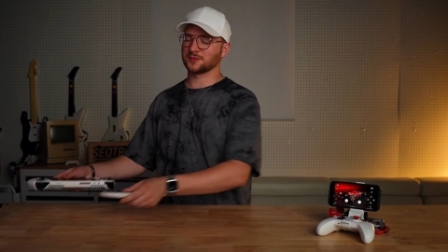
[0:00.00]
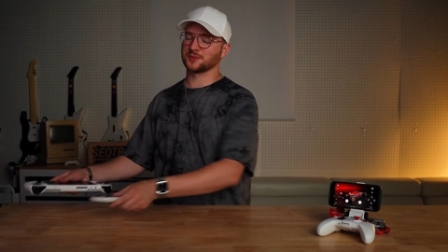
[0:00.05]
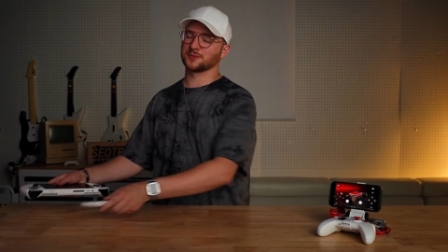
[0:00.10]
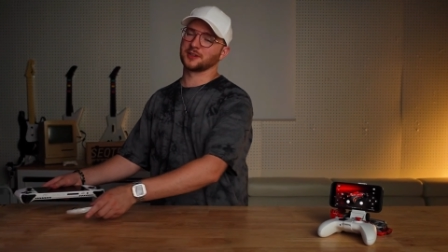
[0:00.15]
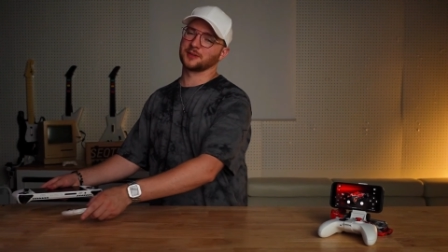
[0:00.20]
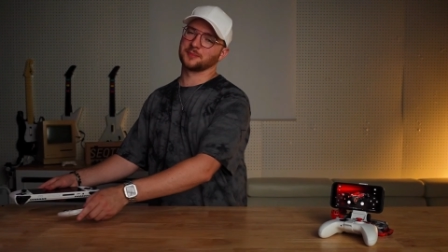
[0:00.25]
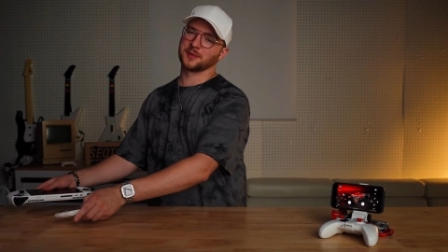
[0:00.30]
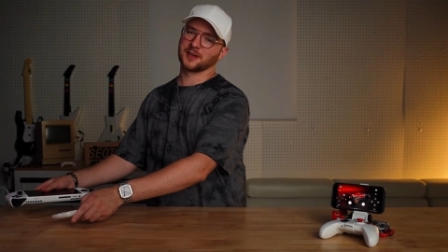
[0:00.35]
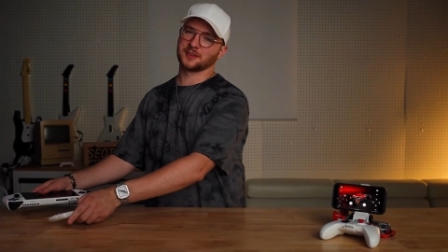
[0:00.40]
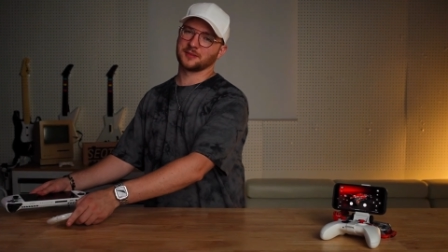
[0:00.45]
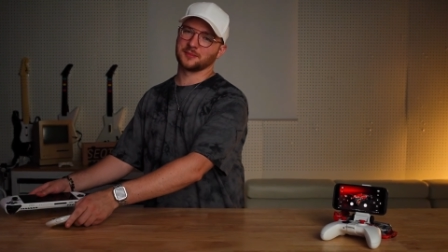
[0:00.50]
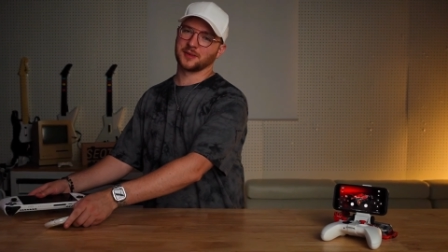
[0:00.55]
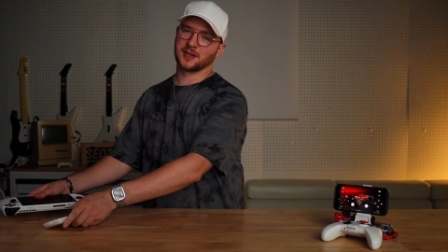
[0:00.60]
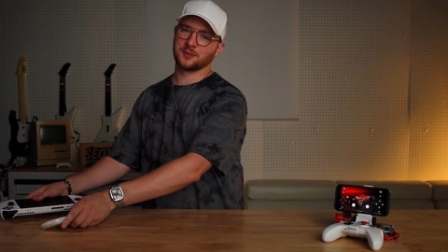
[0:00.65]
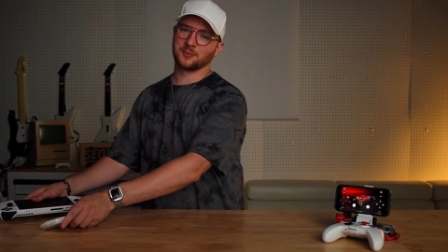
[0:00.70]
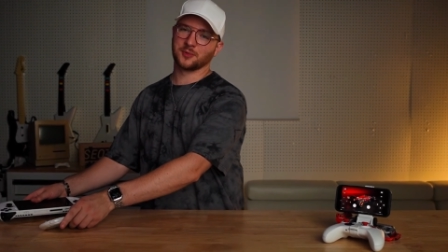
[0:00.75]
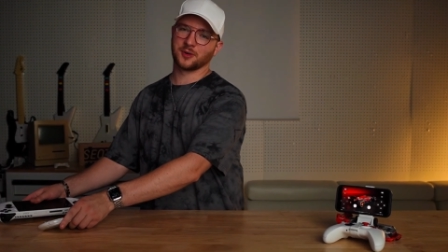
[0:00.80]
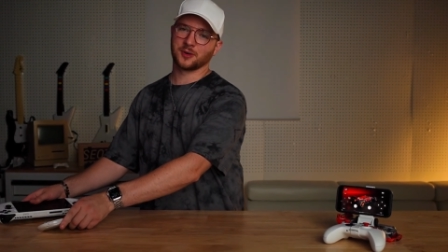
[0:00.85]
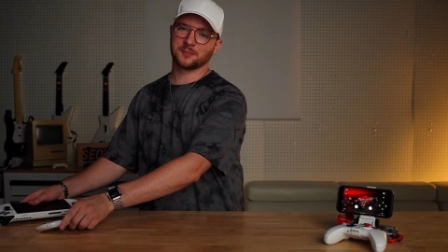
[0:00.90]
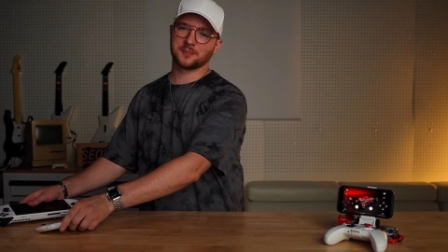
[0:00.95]
to worry about them
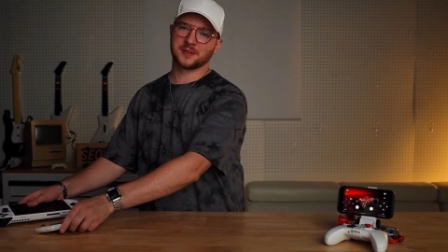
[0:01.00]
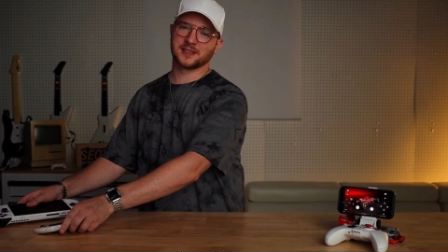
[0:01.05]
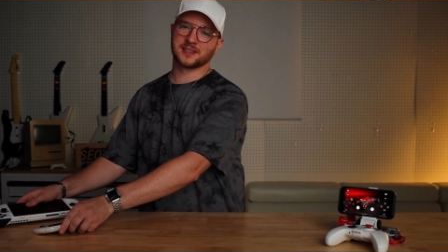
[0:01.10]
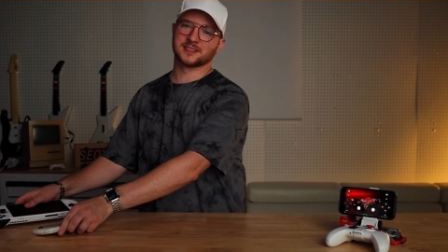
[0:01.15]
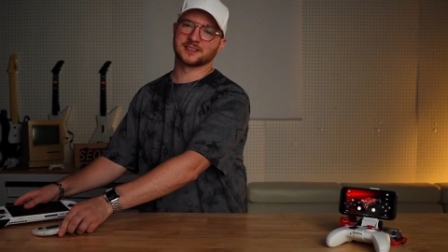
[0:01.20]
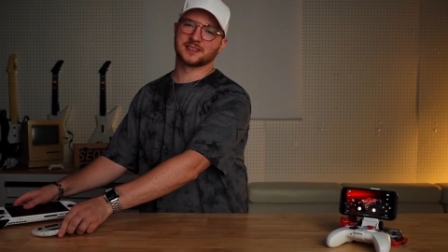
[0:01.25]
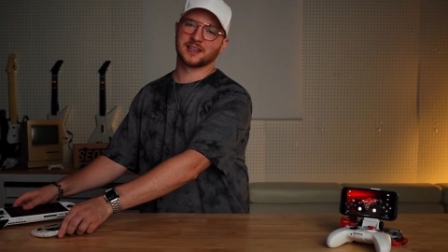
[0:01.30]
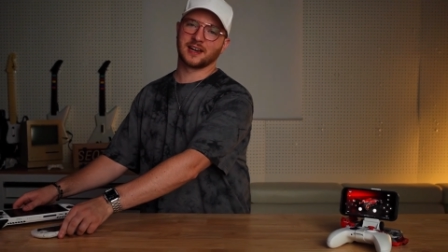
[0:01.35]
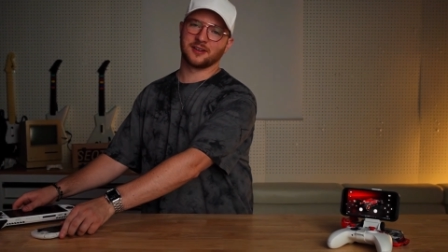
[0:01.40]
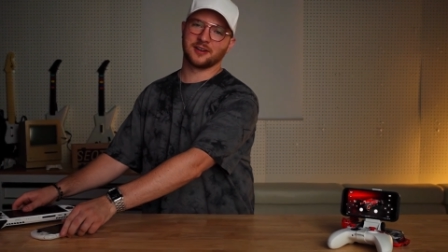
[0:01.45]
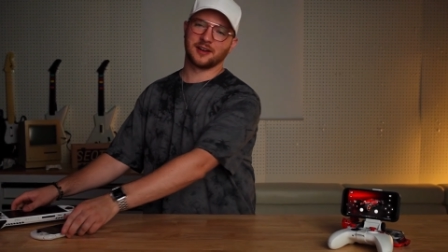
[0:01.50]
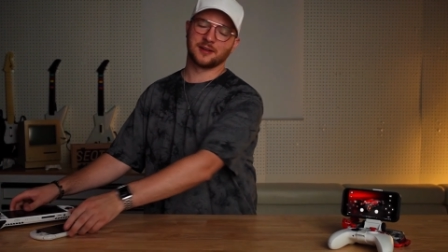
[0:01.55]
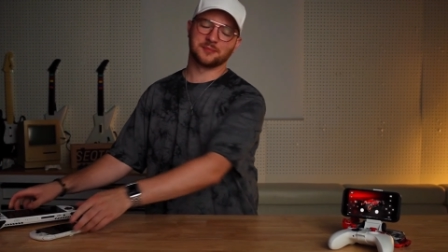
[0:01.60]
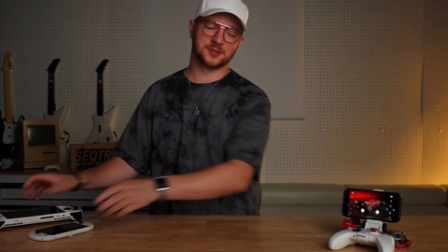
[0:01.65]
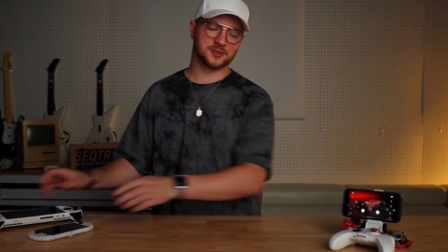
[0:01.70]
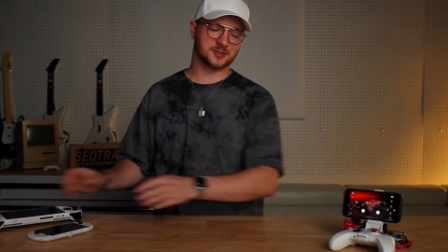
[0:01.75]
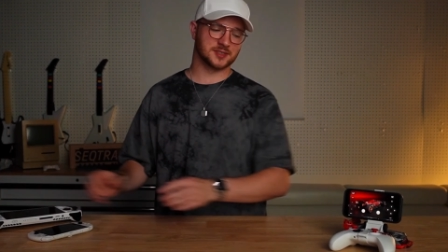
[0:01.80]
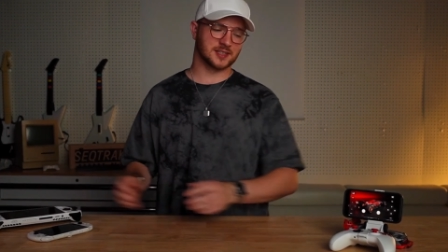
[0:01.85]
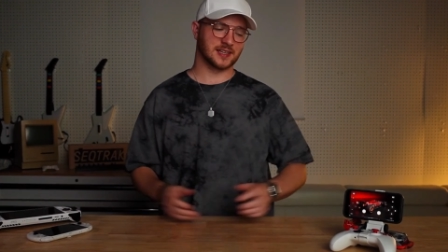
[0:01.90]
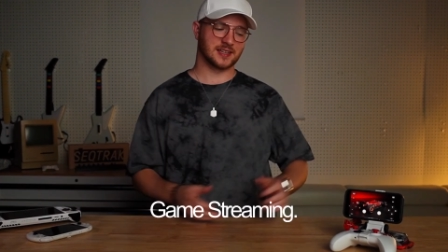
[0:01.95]
anymore because now I'm
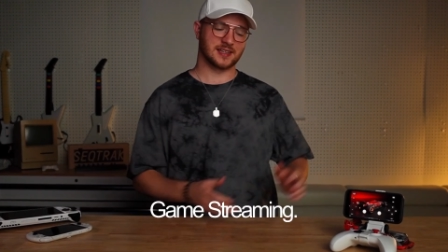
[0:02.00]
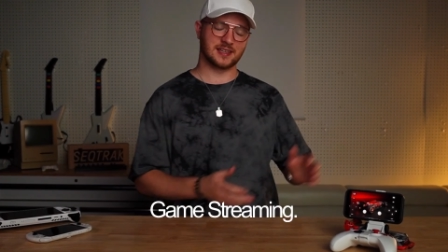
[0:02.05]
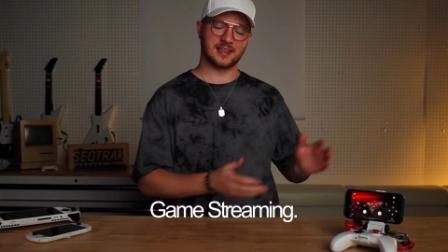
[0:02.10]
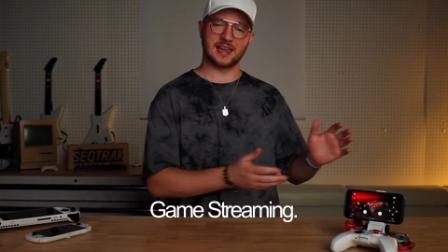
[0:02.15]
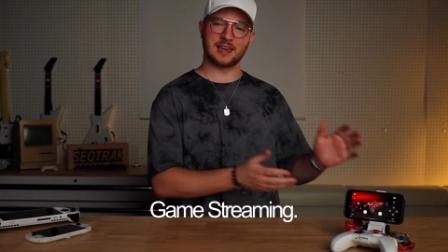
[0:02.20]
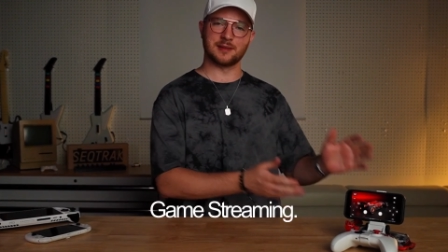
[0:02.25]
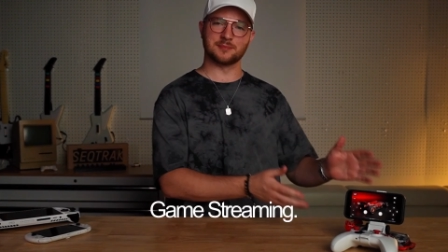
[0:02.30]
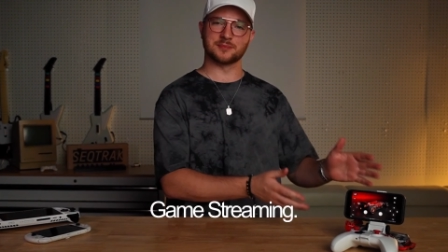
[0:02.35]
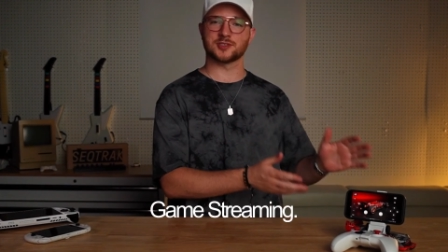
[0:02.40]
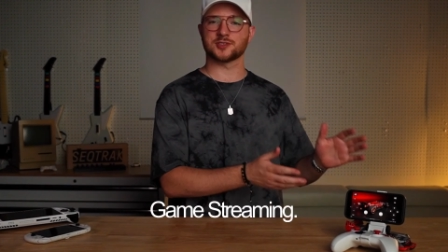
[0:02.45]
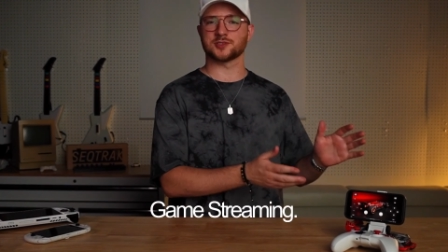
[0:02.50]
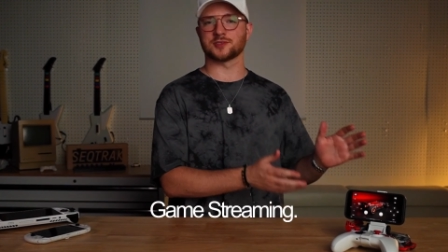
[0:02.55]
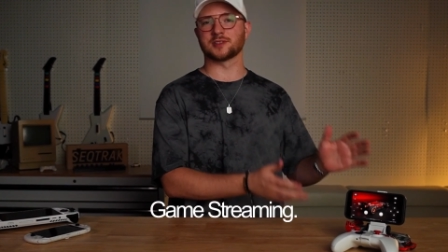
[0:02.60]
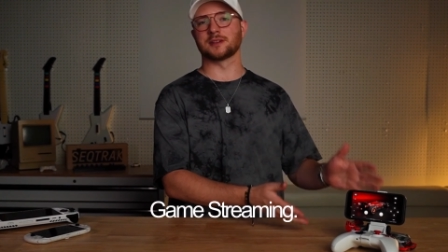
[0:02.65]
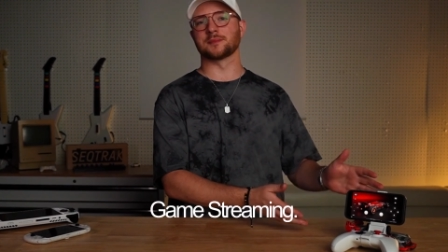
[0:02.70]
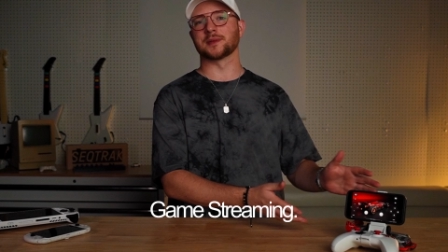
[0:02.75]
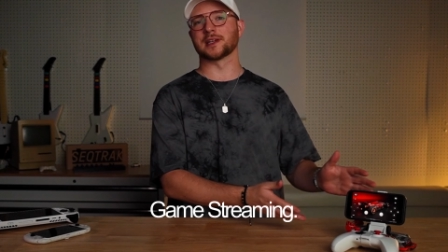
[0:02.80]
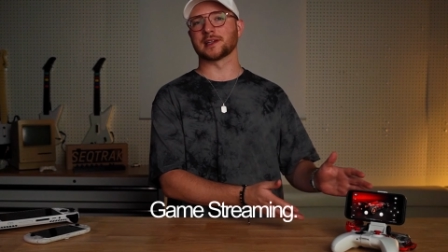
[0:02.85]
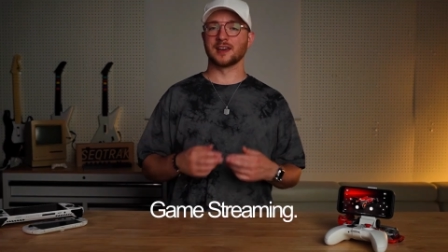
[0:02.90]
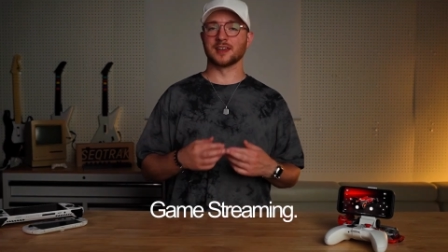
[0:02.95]
using game
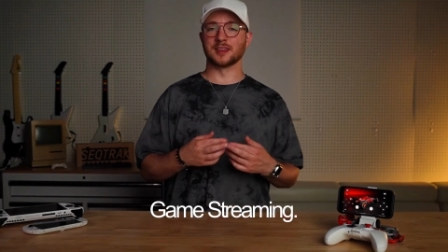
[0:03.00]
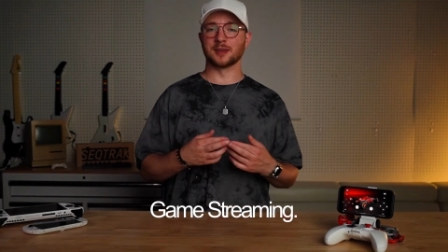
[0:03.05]
streaming.